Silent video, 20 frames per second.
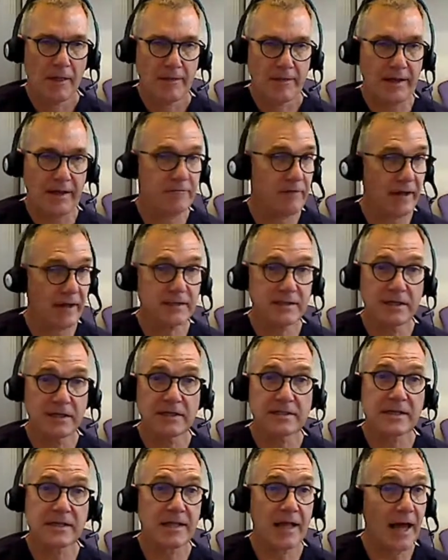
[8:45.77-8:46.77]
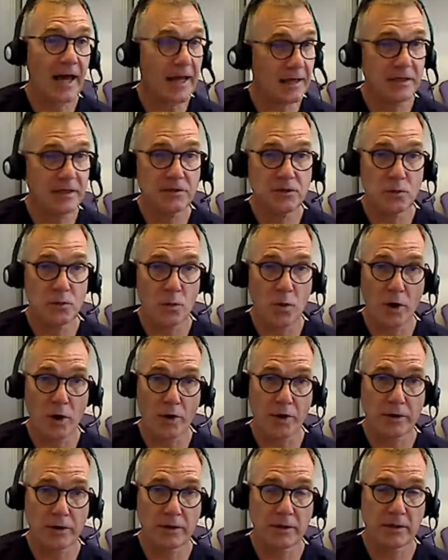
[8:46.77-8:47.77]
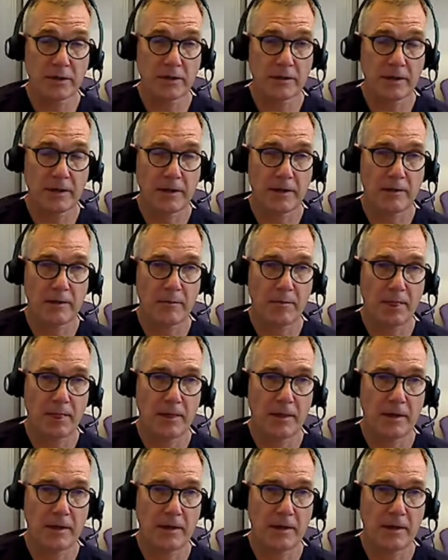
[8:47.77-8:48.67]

That vaccine is likely to work um,